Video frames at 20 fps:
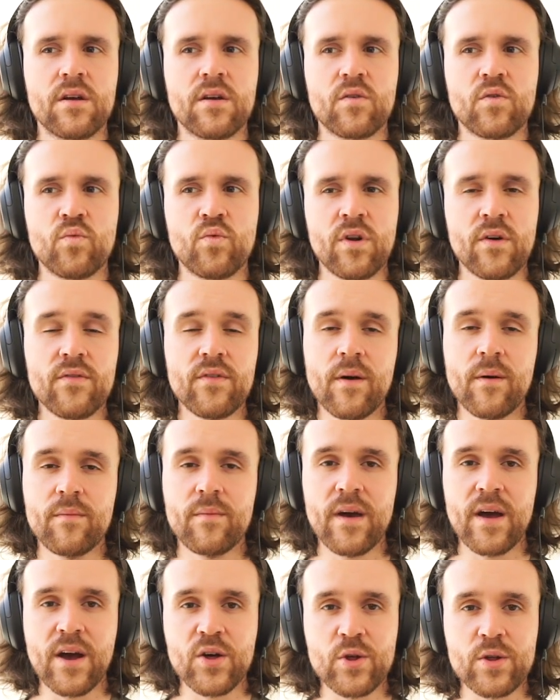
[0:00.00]
So one of them
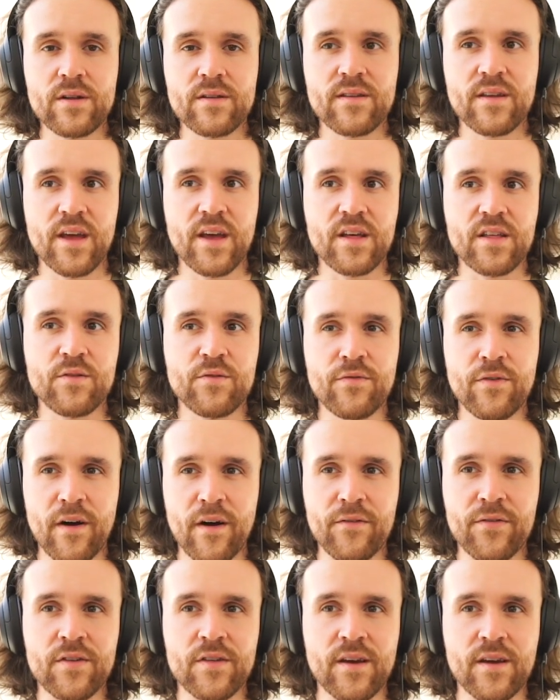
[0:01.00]
actually takes
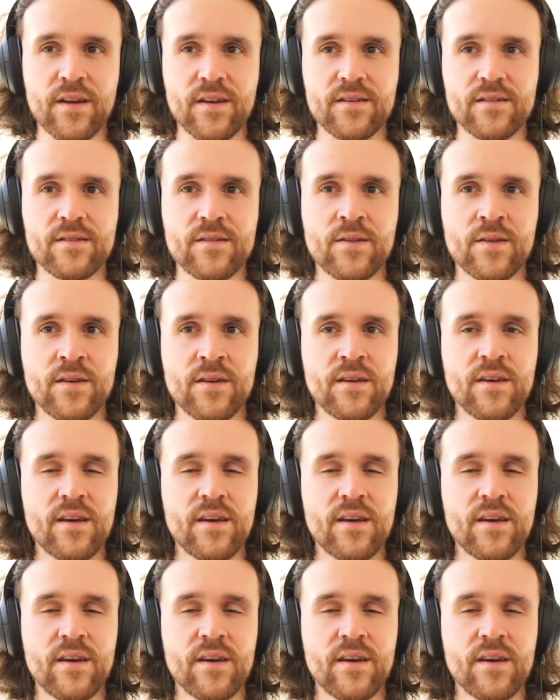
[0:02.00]
five seconds.